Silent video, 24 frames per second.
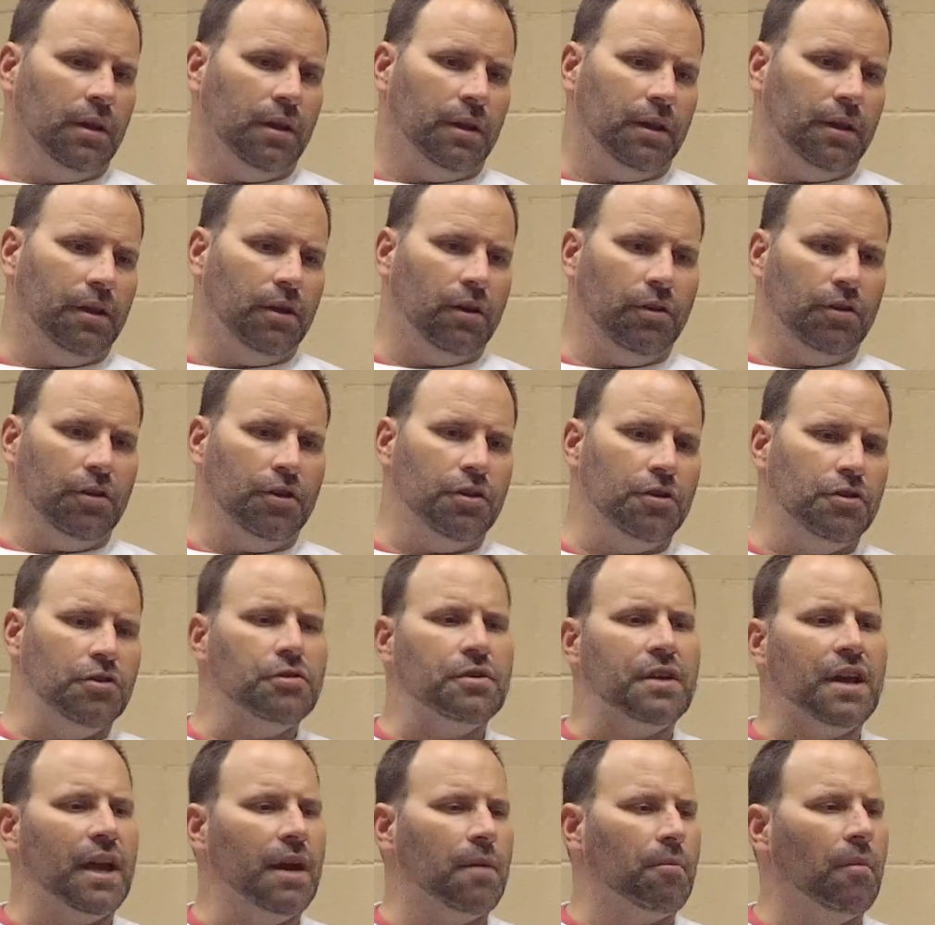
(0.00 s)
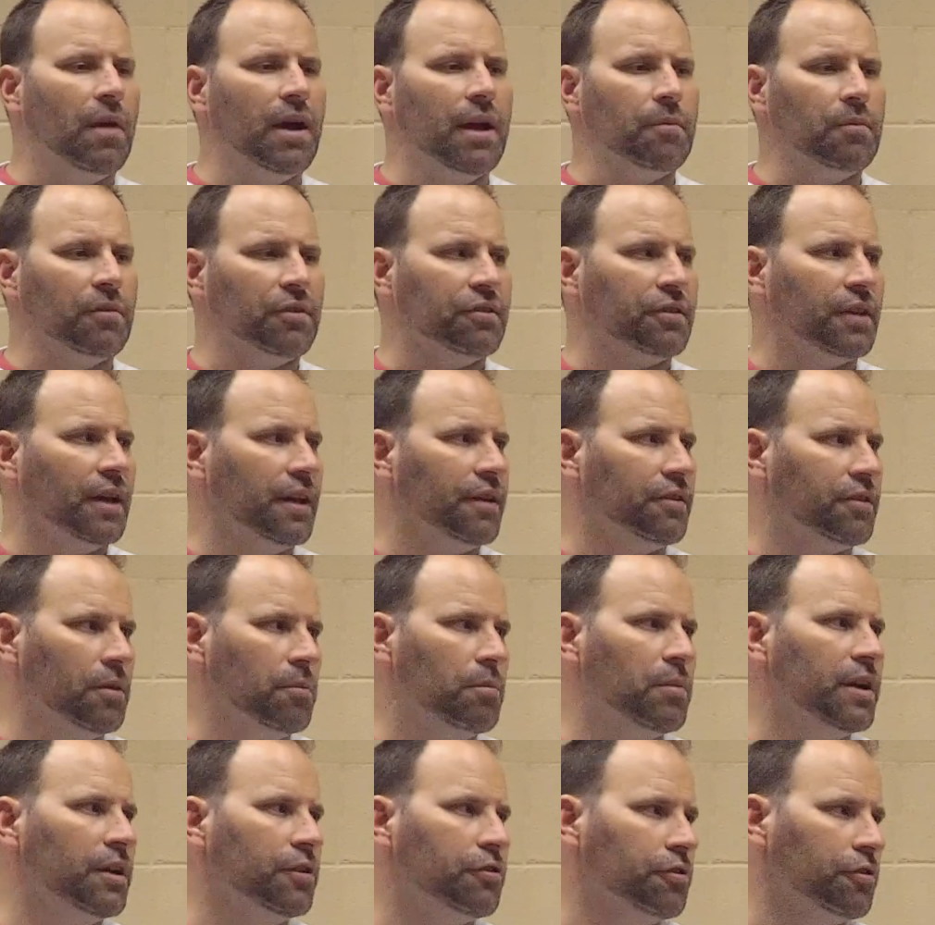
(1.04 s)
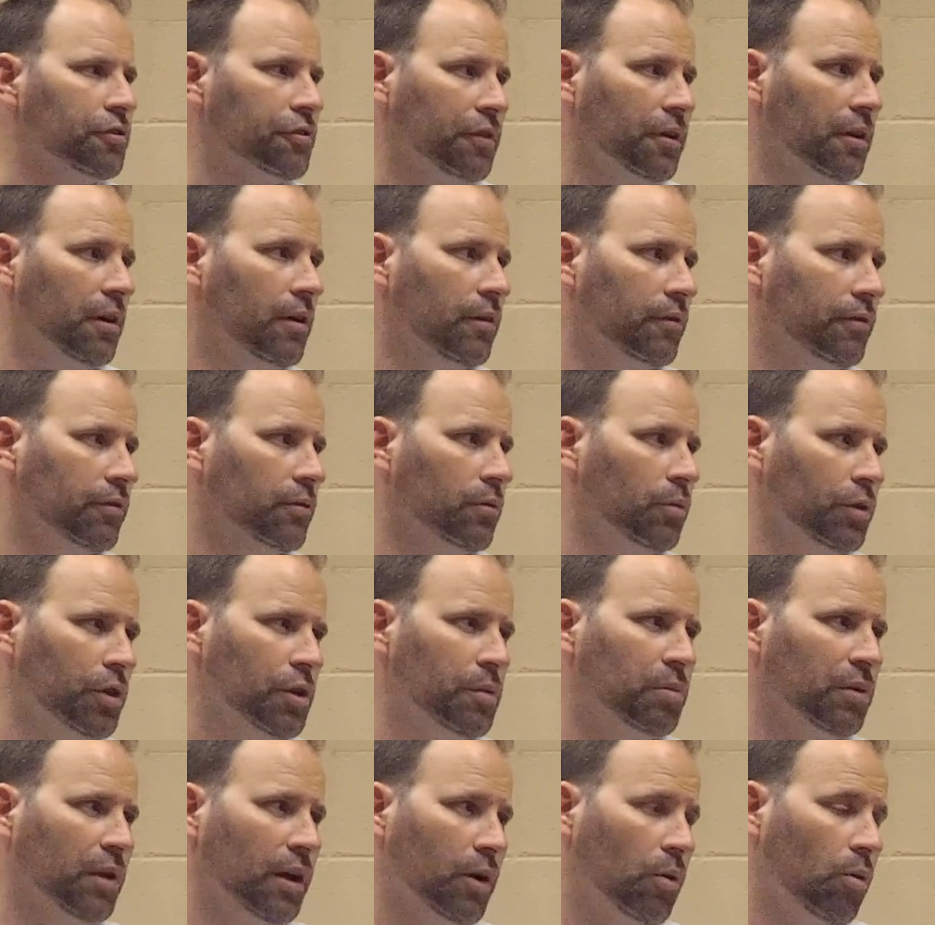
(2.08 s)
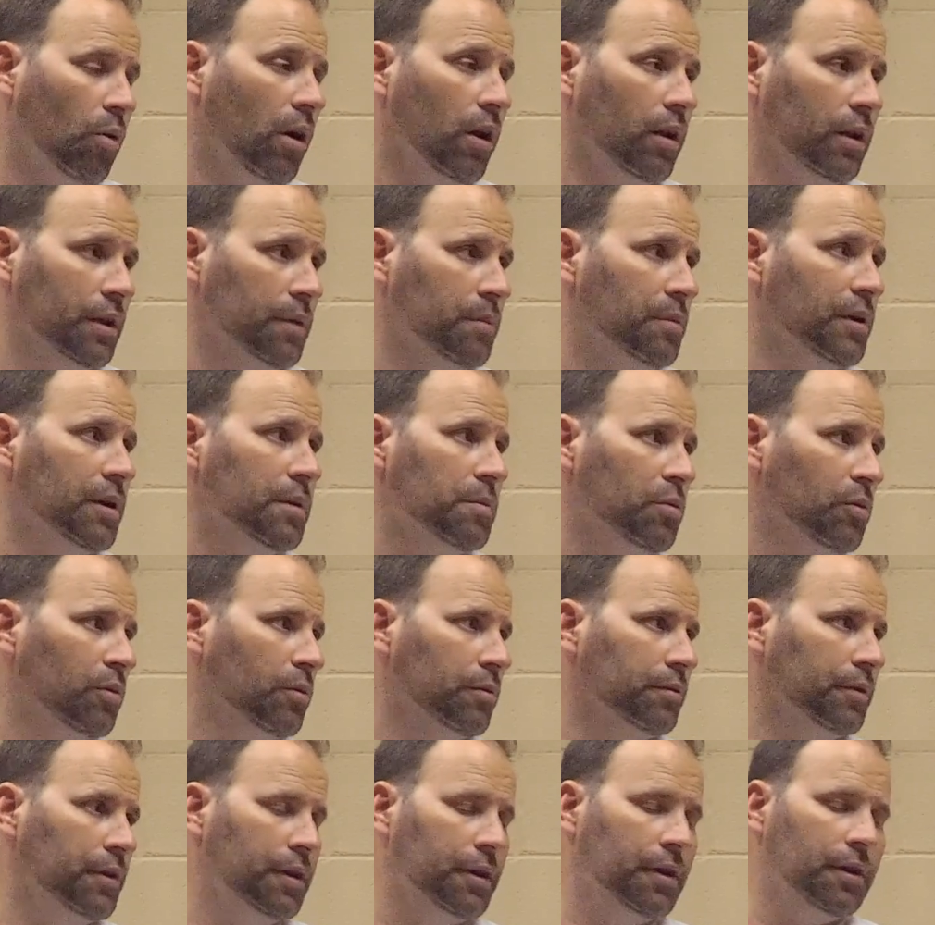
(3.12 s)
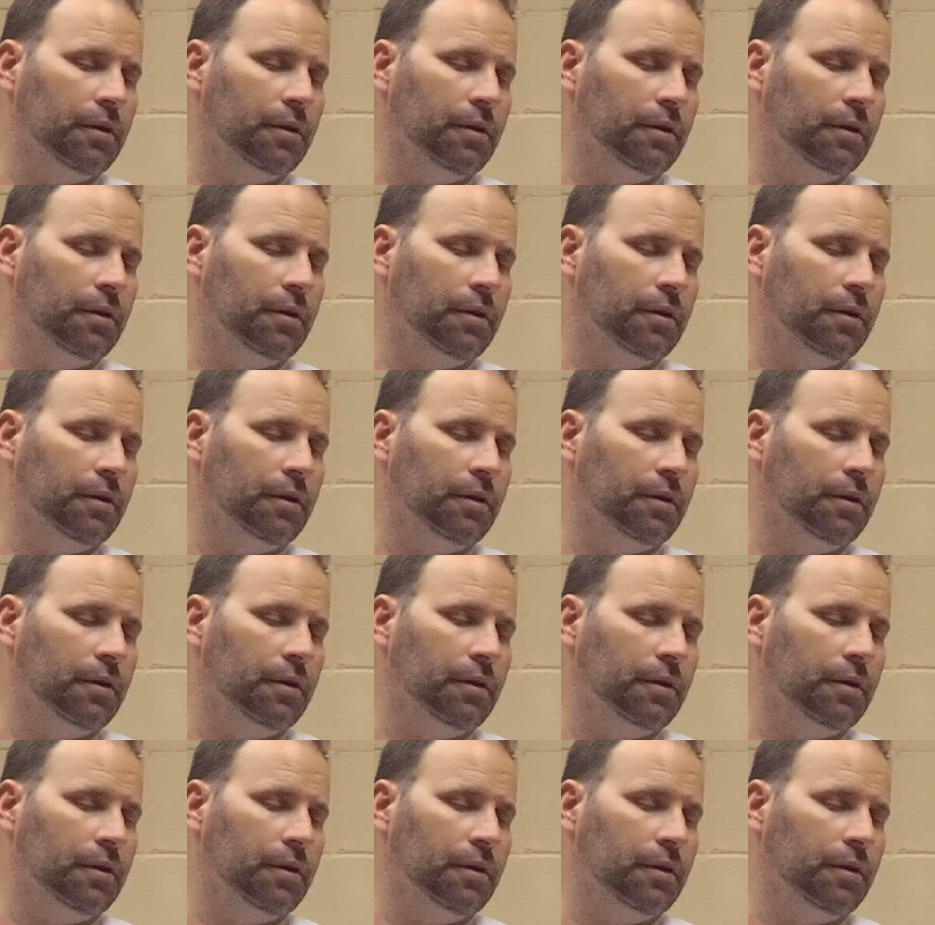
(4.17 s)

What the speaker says: You can't make mistakes that beat yourself when you play quality people.